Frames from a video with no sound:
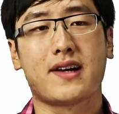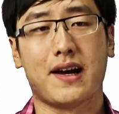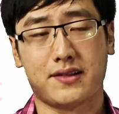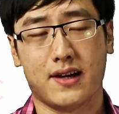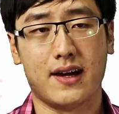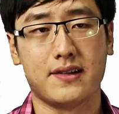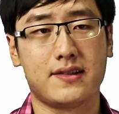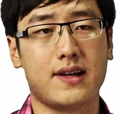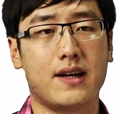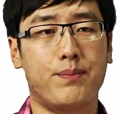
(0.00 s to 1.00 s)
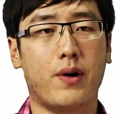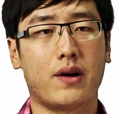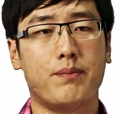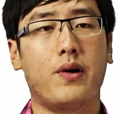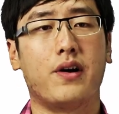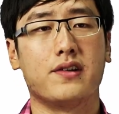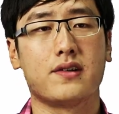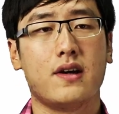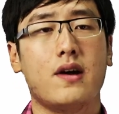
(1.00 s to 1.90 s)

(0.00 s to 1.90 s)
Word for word: cuts the AC at the bottom point.